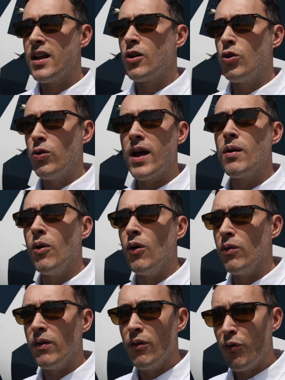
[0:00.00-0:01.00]

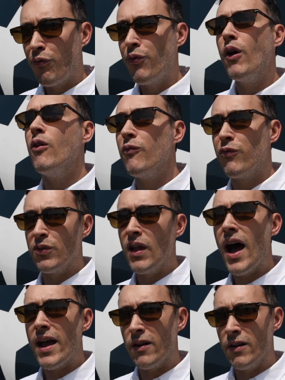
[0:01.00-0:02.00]
incredible film
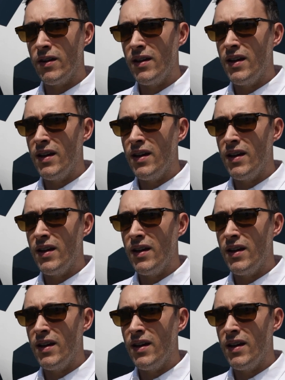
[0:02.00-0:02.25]
flyer.